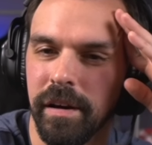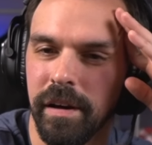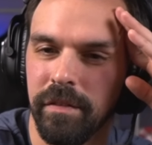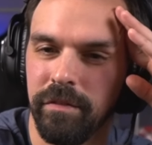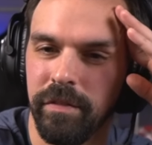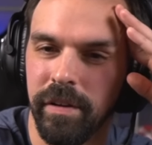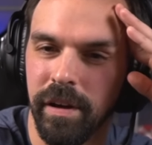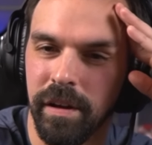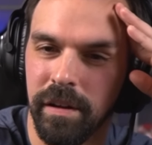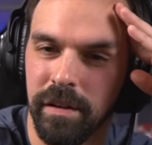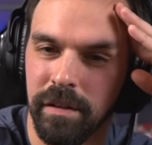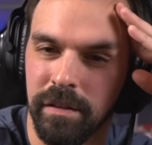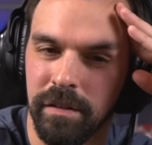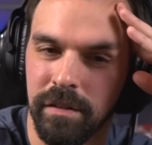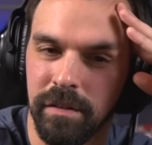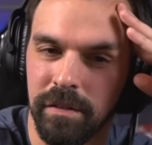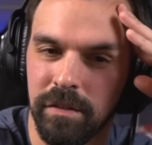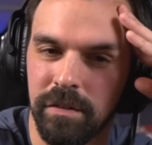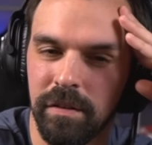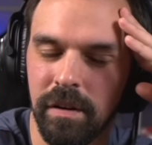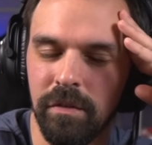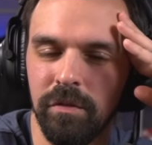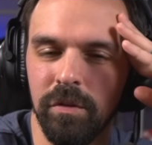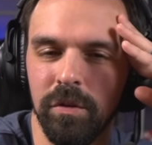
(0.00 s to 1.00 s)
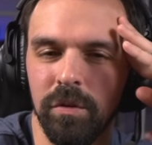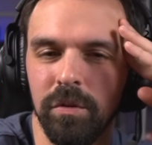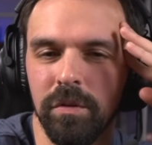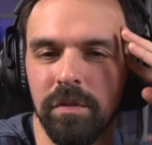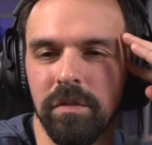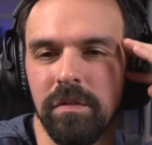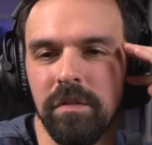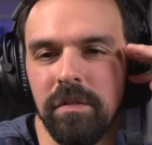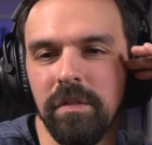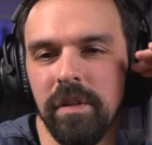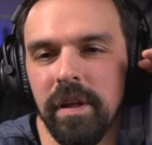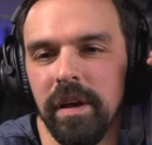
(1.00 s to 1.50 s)
I've done
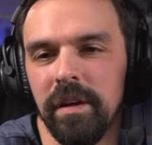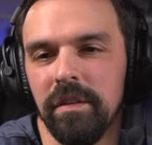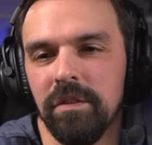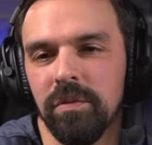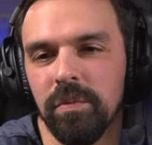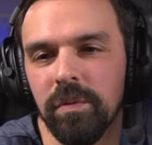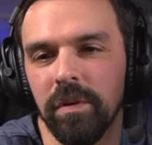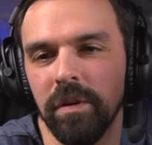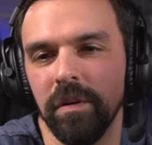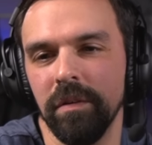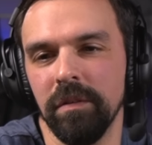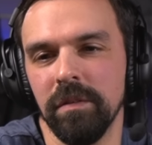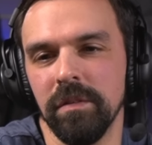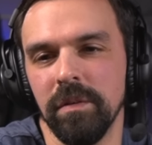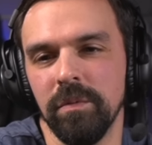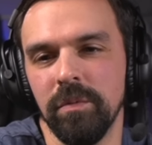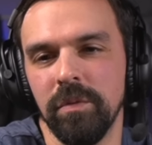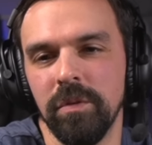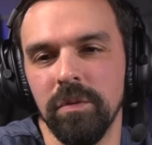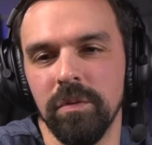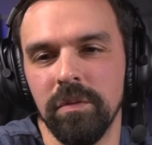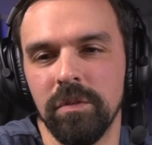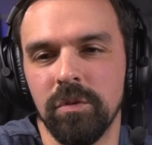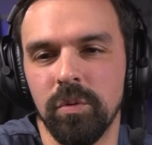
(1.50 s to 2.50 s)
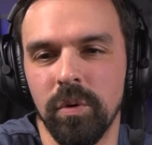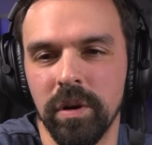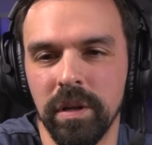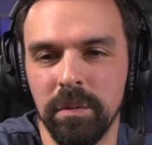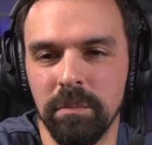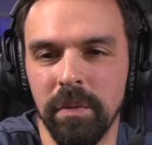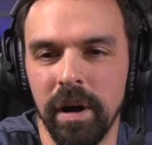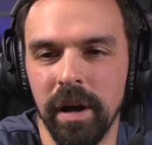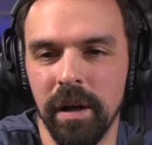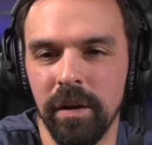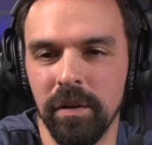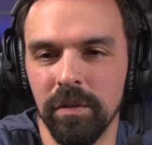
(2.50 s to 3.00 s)
several nights where I'm doing 20
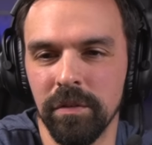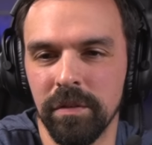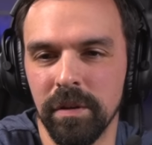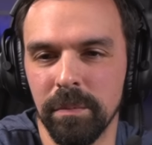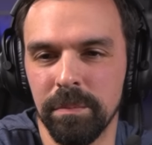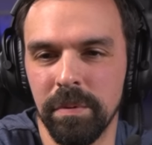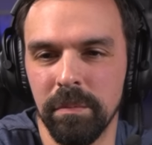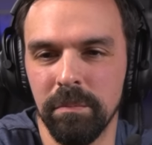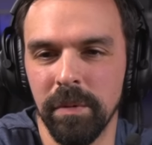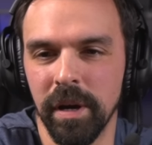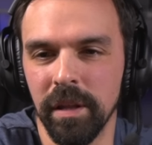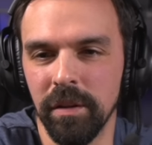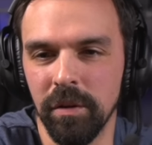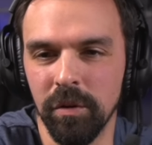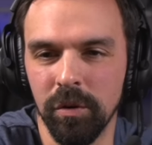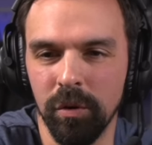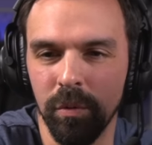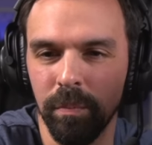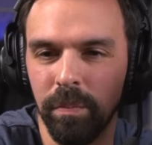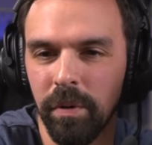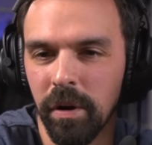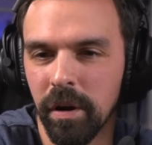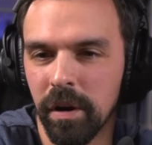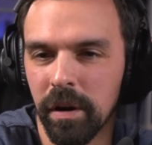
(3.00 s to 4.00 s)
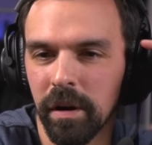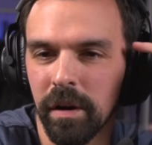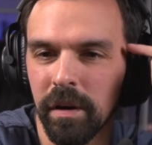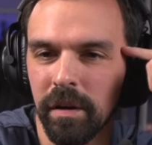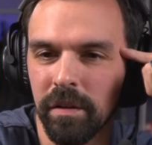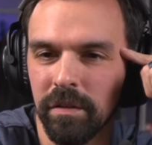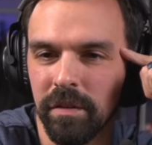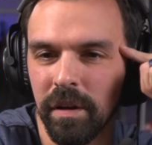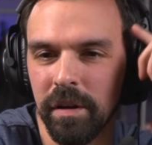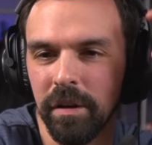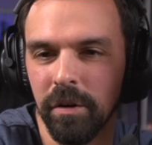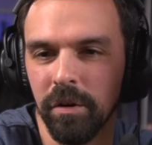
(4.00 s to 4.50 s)
miles up at my local park
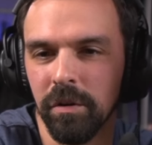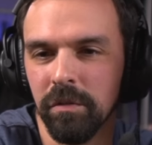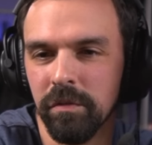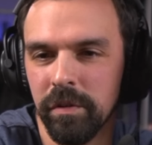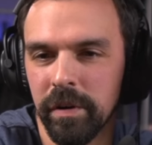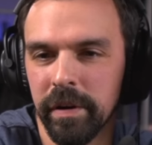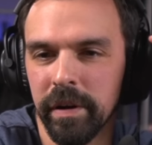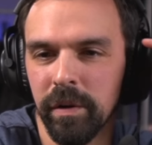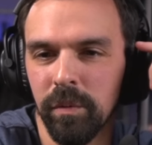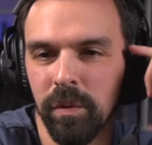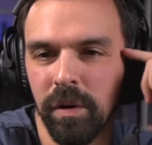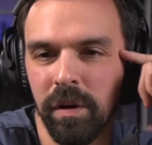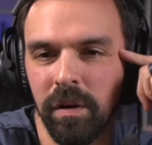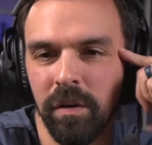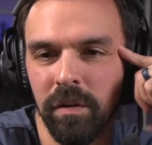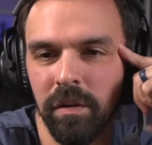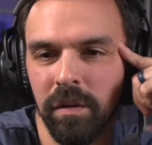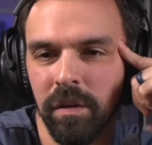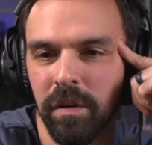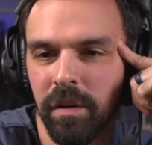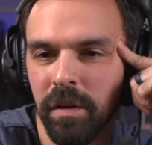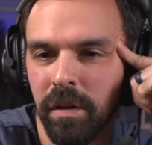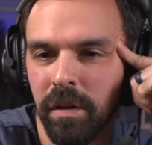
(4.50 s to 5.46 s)
because I know it very well.